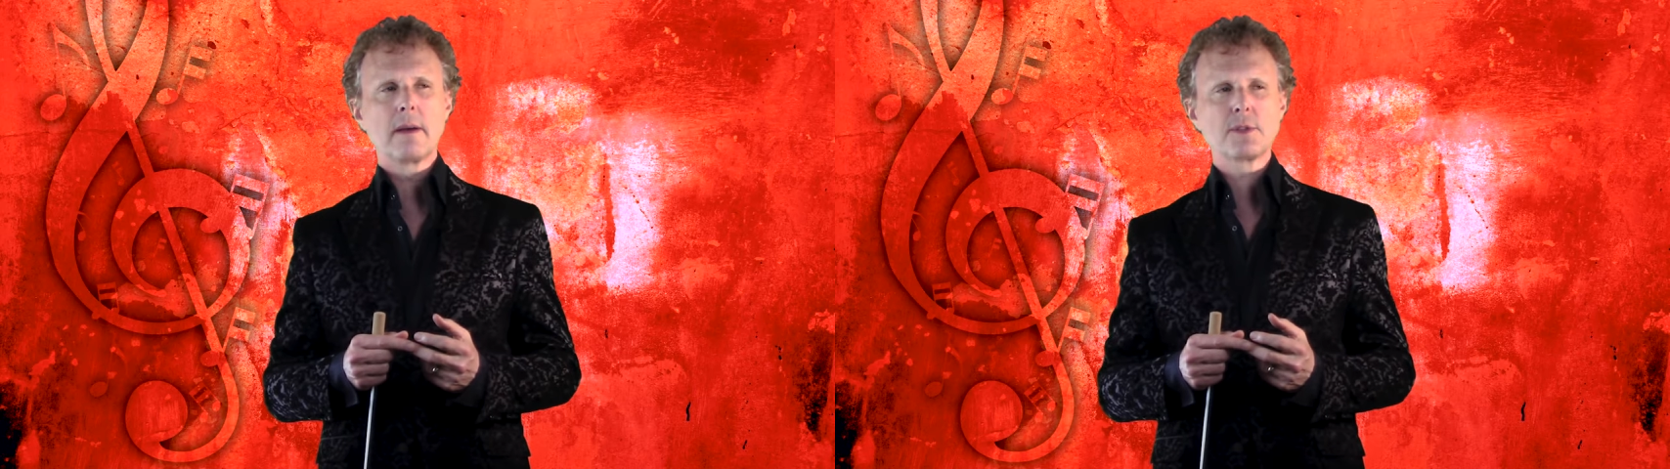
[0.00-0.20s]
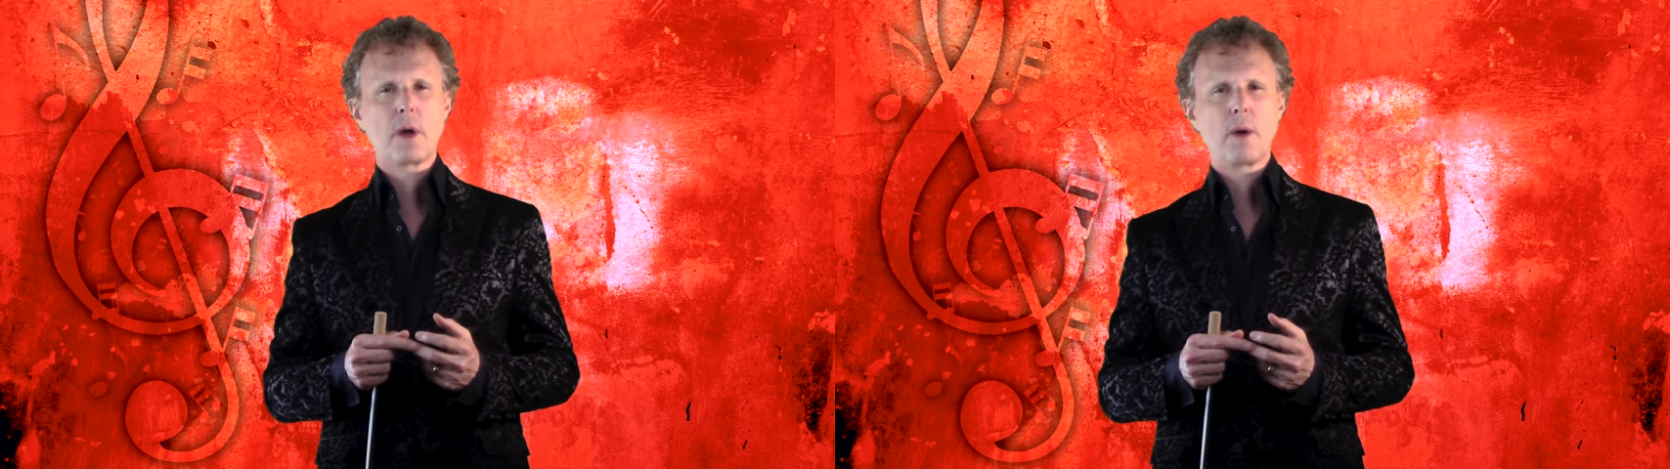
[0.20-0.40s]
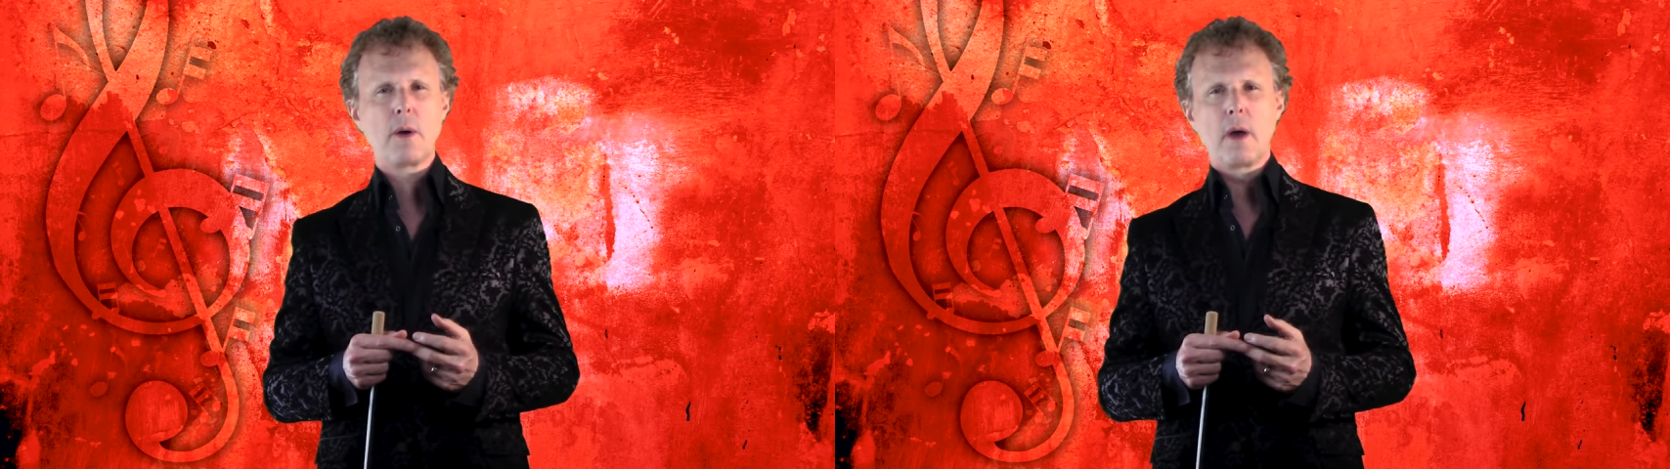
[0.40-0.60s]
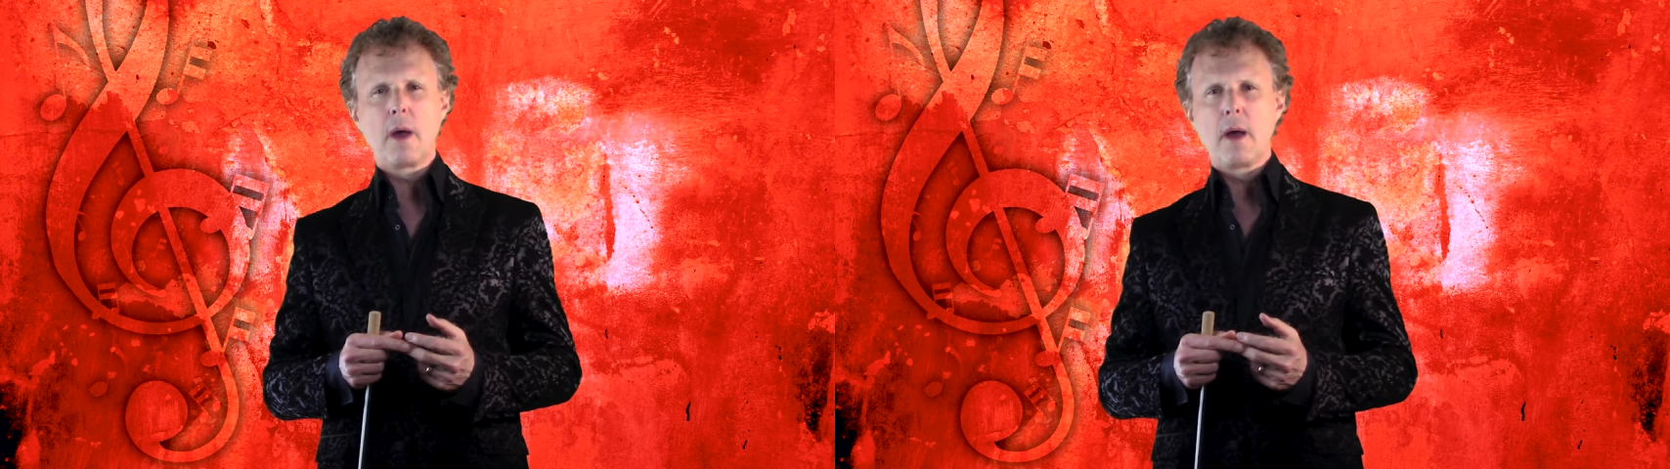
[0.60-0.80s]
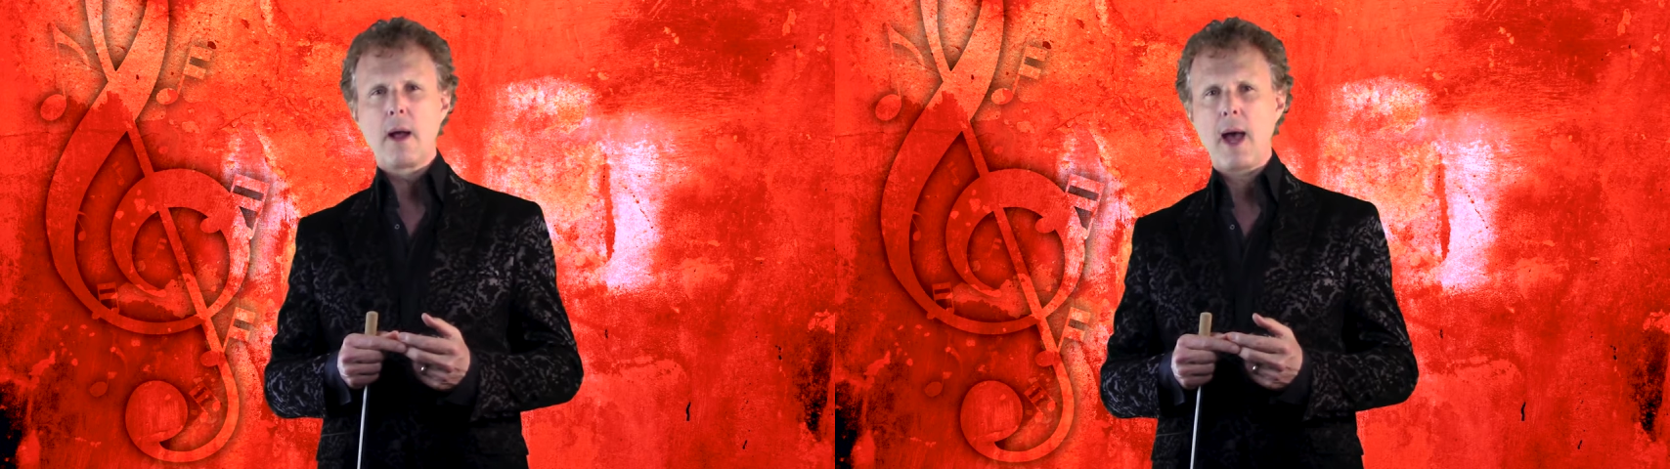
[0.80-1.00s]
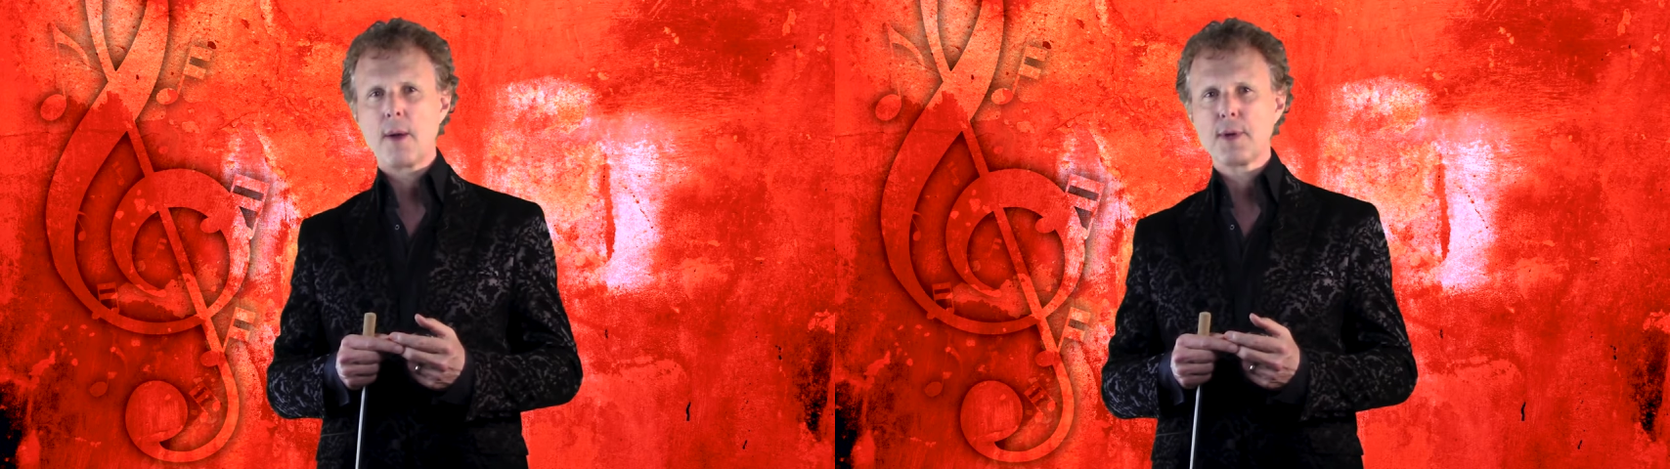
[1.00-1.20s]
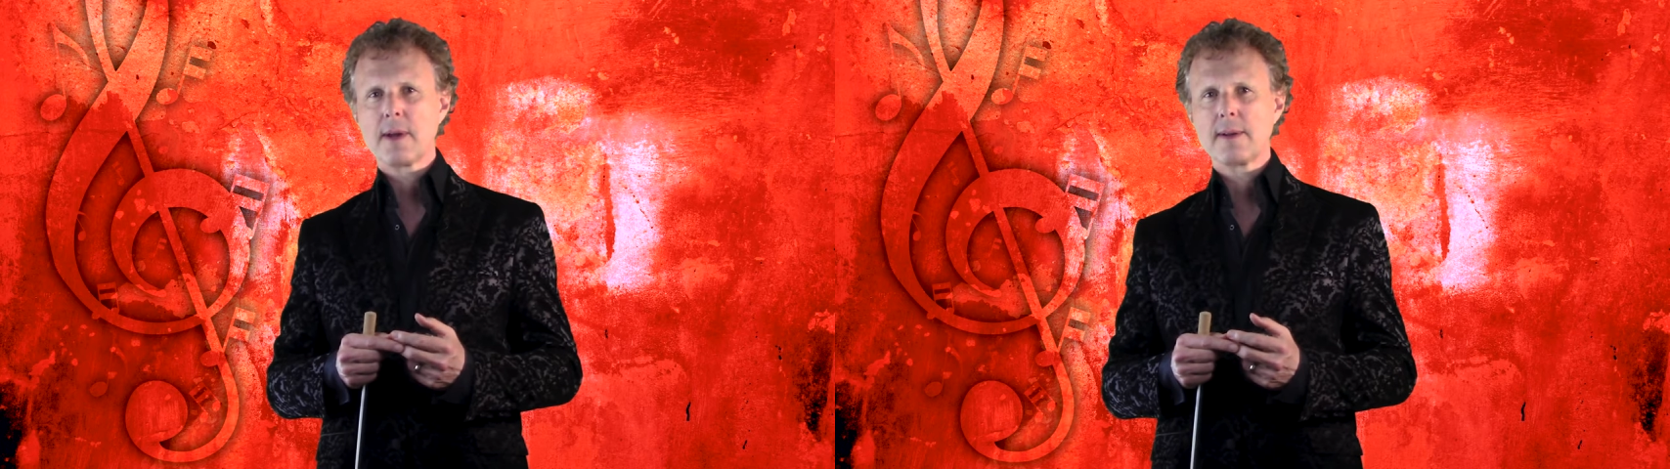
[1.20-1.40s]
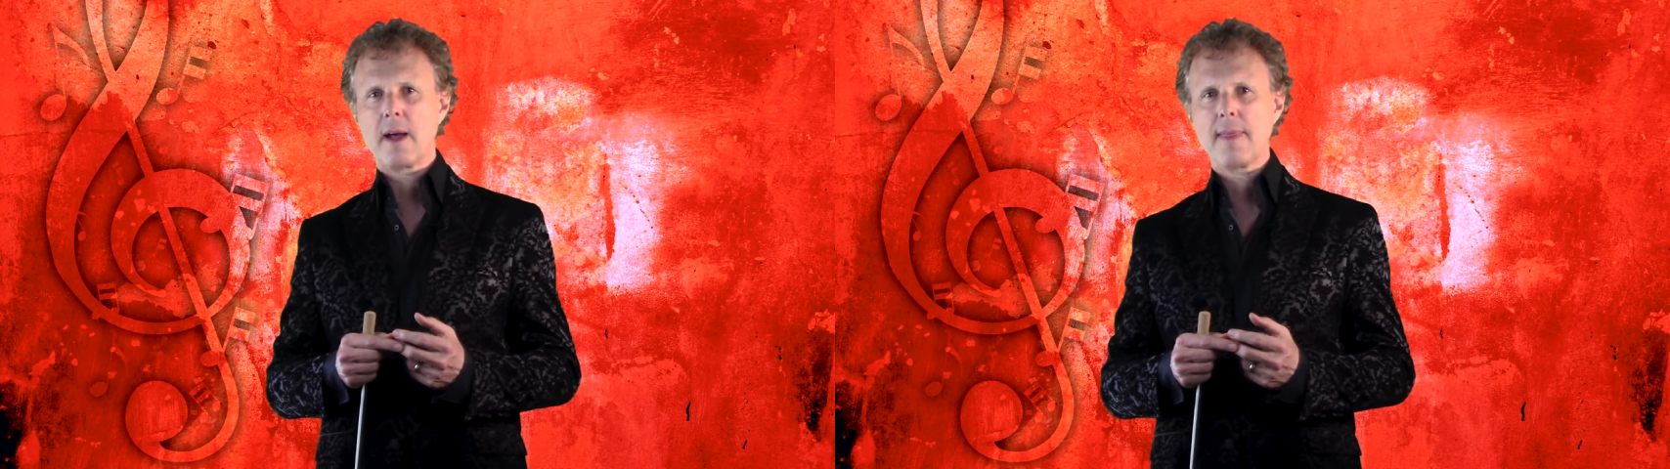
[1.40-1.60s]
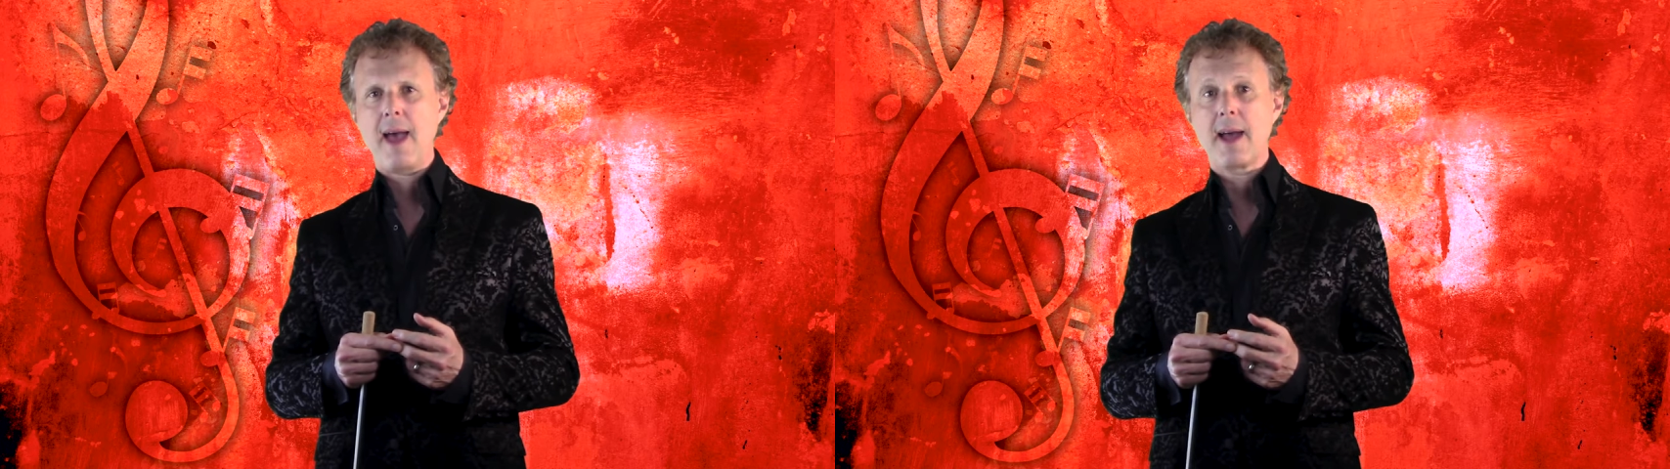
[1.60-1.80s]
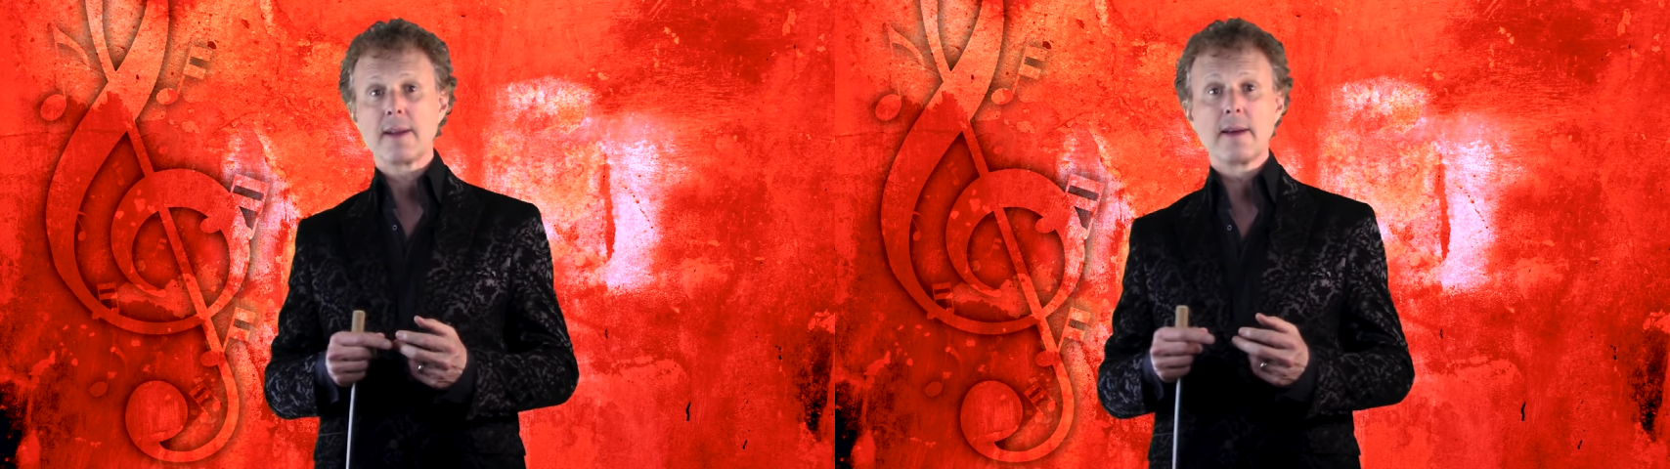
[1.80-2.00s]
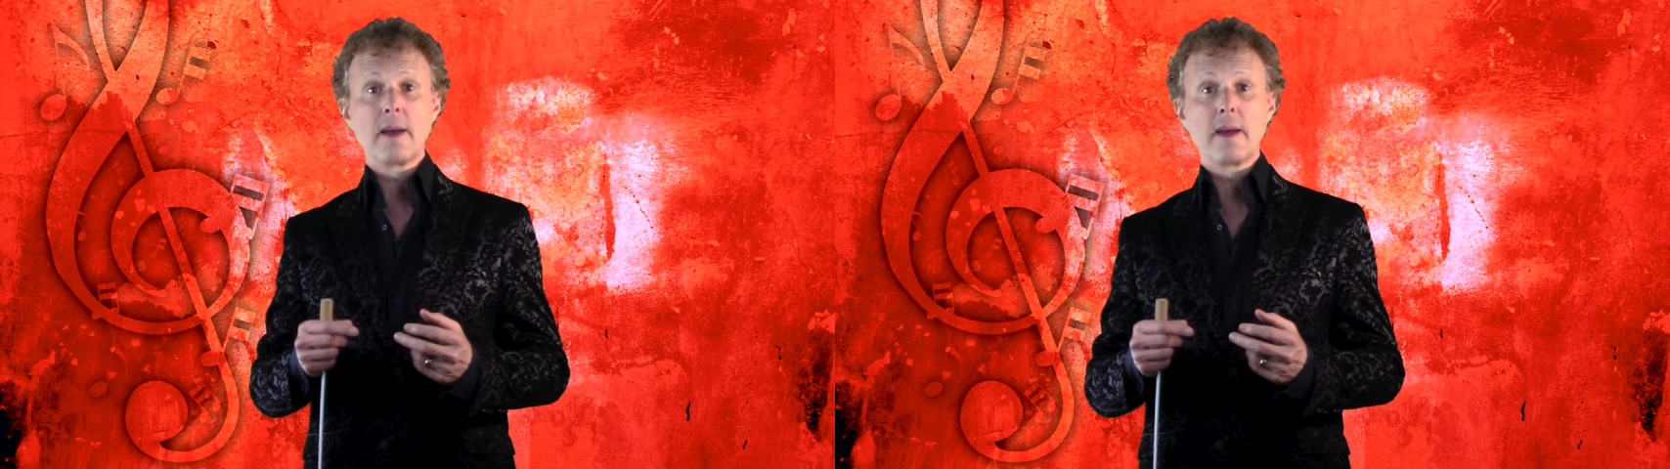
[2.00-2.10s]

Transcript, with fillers: So how do you conduct that?